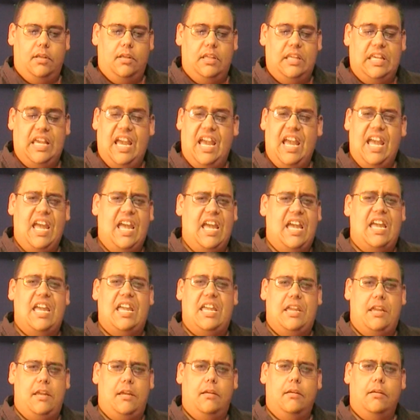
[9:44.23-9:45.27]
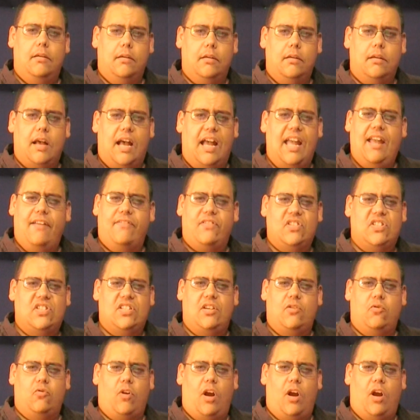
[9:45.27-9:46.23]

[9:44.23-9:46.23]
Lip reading: Yay! I haven't seen